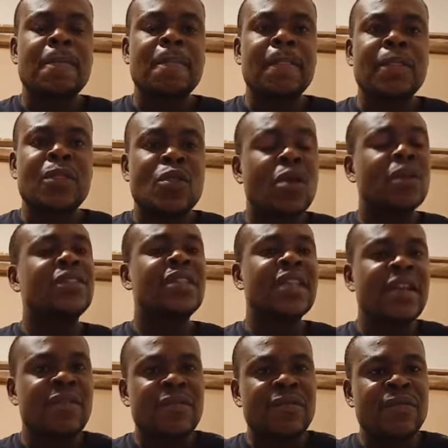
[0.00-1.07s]
not
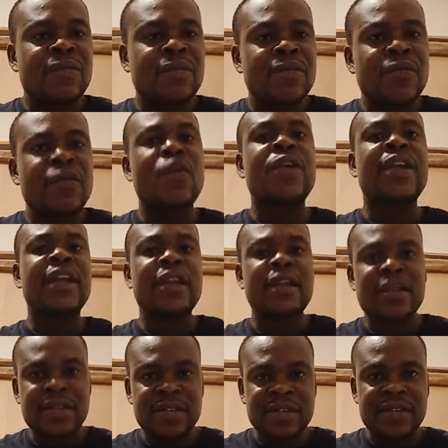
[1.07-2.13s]
a foreign
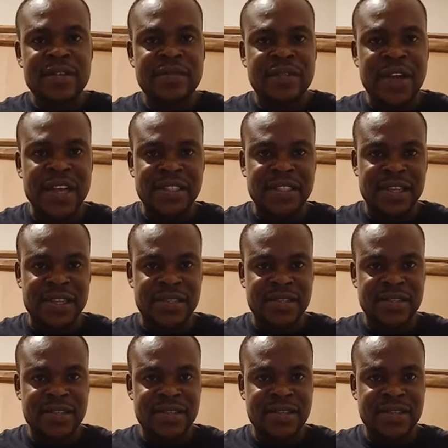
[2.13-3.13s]
fighters.